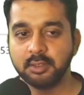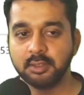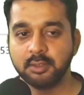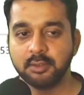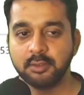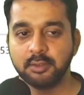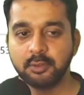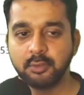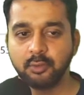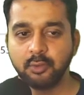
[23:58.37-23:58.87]

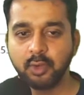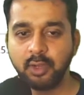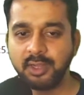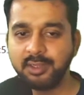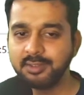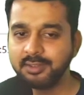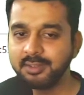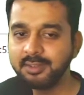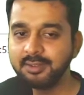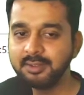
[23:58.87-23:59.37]
So I
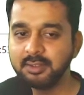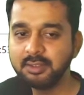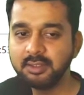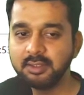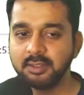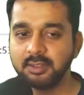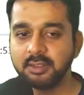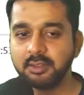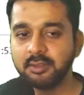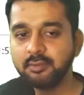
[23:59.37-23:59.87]
think these
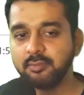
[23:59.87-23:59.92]
errors we